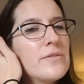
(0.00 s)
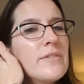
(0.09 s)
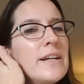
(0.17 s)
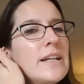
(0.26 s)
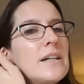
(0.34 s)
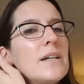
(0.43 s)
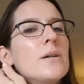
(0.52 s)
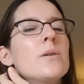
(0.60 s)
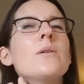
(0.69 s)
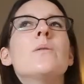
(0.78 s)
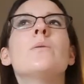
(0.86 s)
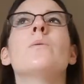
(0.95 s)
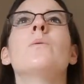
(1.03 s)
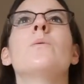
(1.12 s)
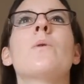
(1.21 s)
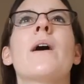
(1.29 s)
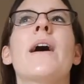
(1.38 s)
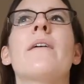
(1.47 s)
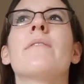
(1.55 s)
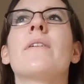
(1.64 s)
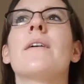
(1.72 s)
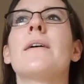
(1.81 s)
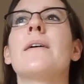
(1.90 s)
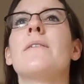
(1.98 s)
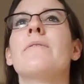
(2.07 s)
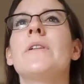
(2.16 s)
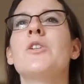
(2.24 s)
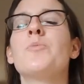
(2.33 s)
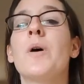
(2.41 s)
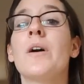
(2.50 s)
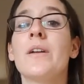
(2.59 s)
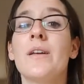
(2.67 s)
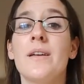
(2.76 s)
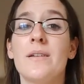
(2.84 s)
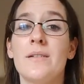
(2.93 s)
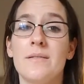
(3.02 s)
Verena were having a release party